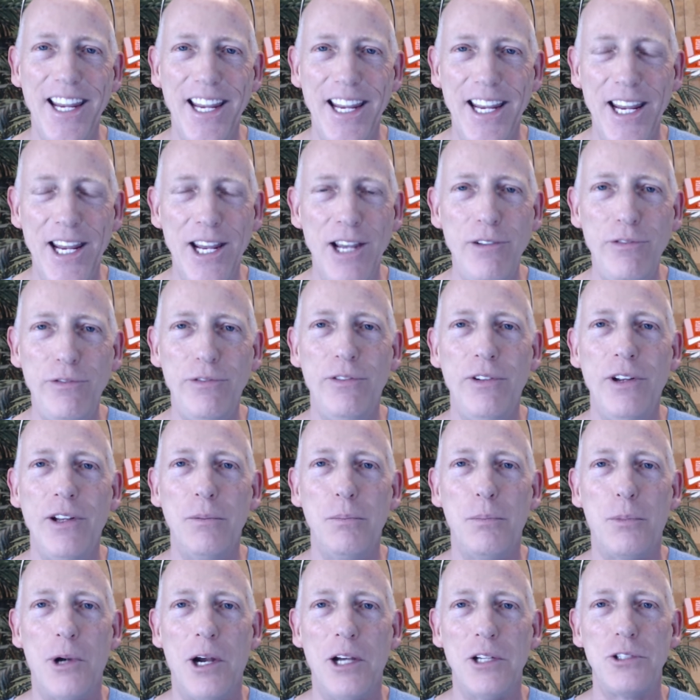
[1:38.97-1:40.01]
If
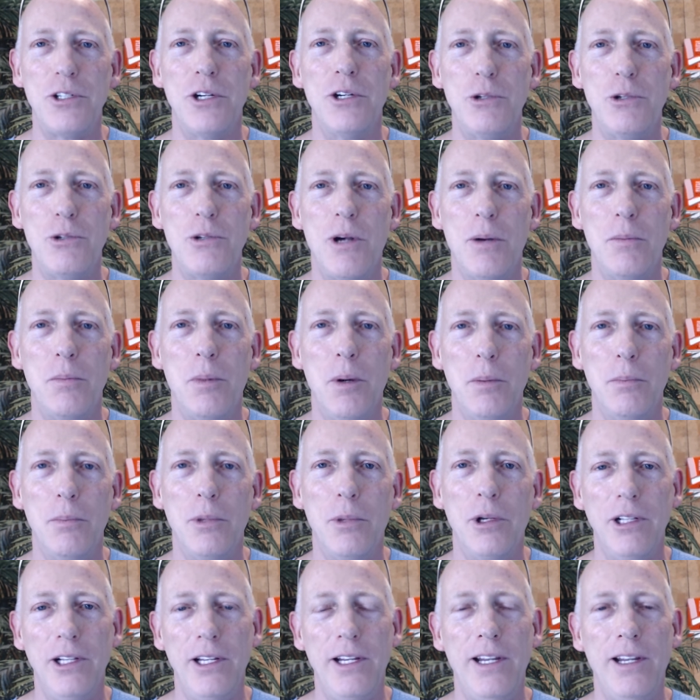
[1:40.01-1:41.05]
President Trump
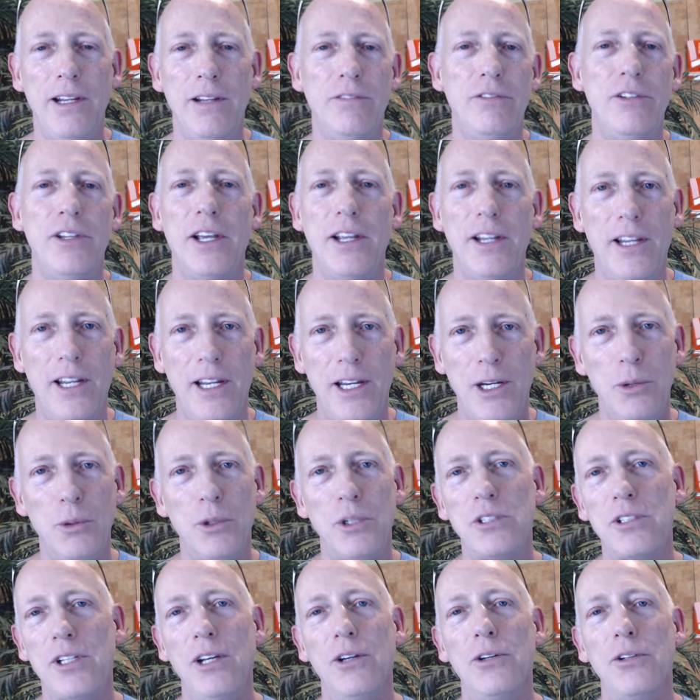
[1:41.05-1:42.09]
believed that he
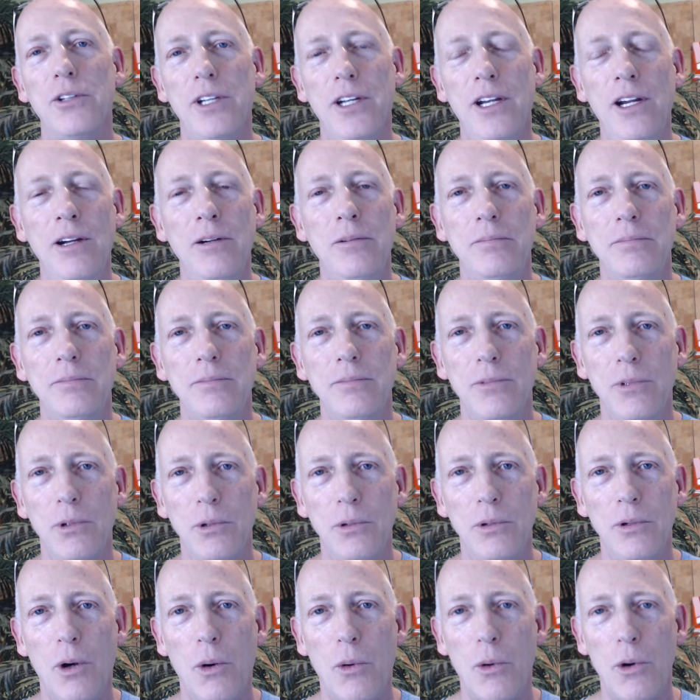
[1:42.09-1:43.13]
was guilty,
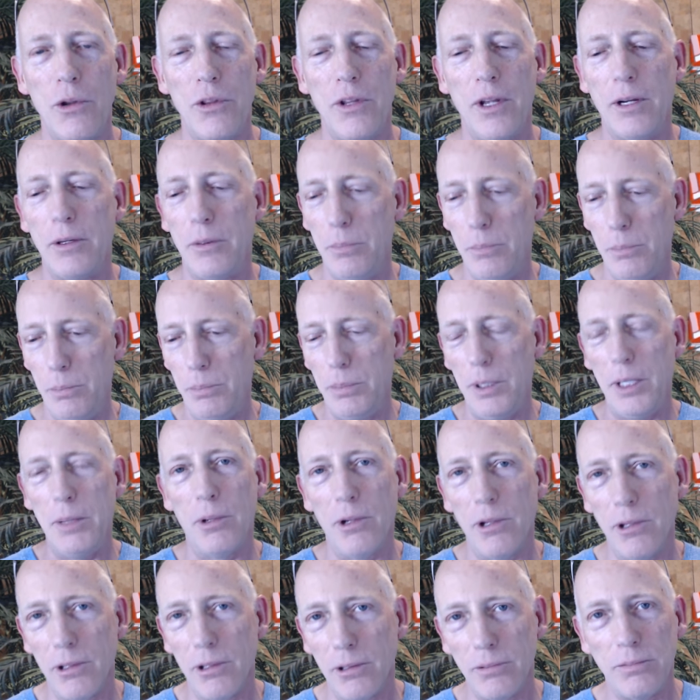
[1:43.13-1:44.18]
or that
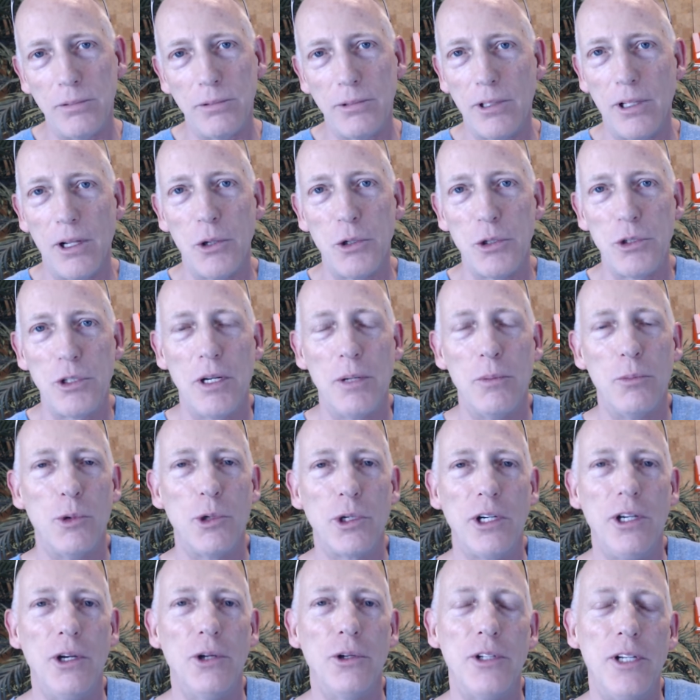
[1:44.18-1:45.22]
people close to him were
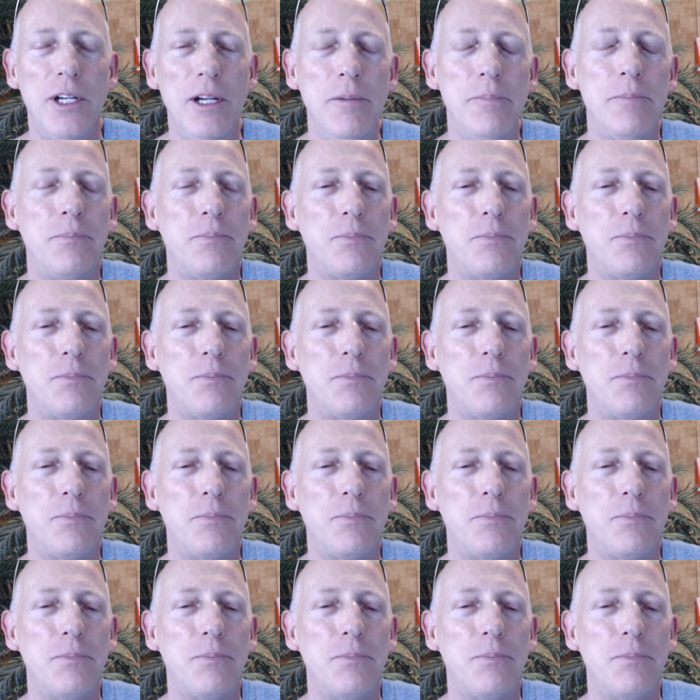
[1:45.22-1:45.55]
guilty,